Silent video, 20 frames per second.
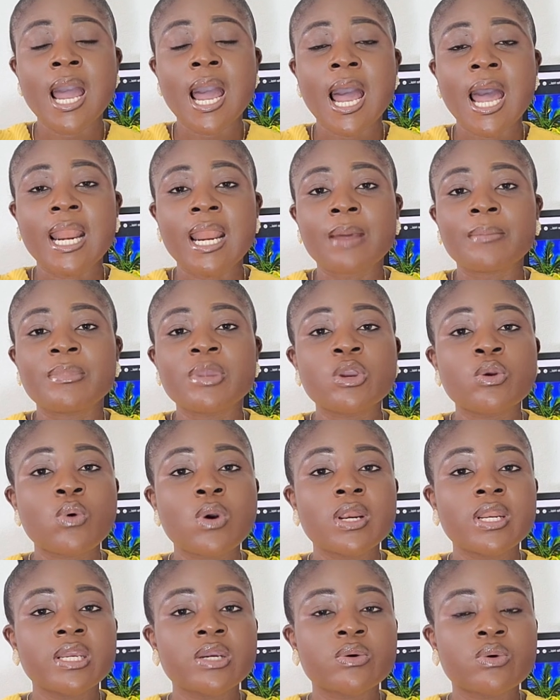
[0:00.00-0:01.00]
And I'm
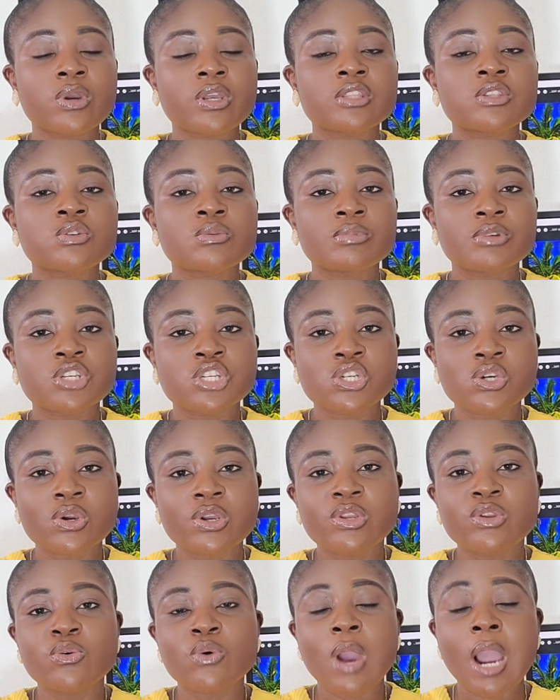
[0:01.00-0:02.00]
equally going to be
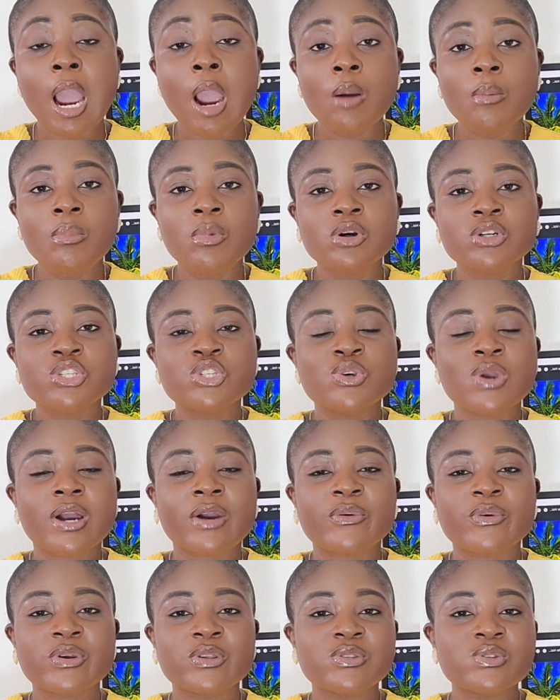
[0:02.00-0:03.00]
showing you how much you are
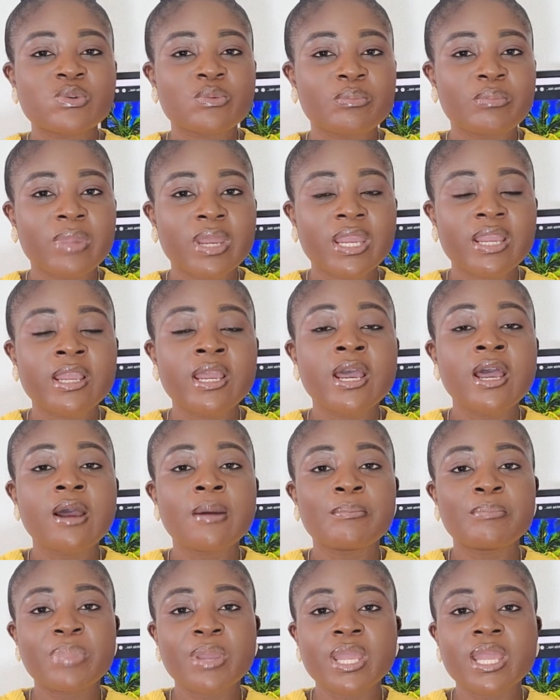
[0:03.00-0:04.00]
going to make
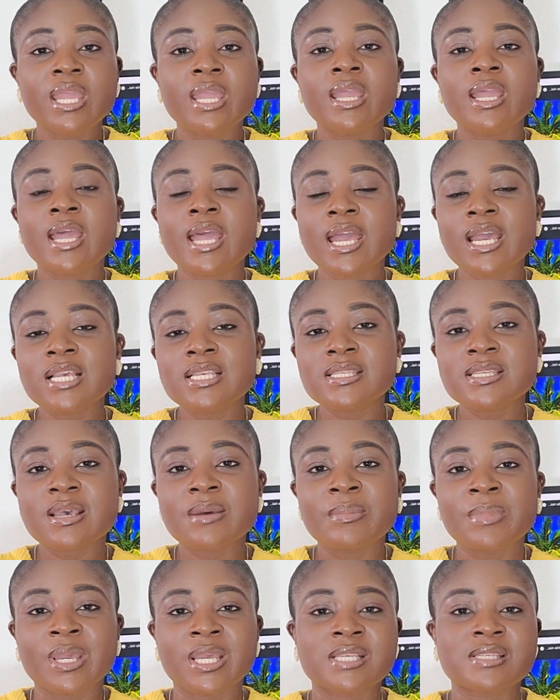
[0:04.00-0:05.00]
per
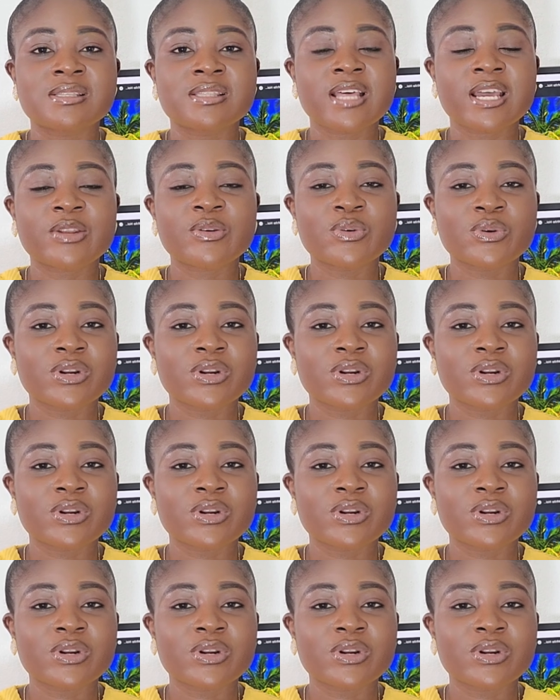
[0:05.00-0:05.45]
SMS that you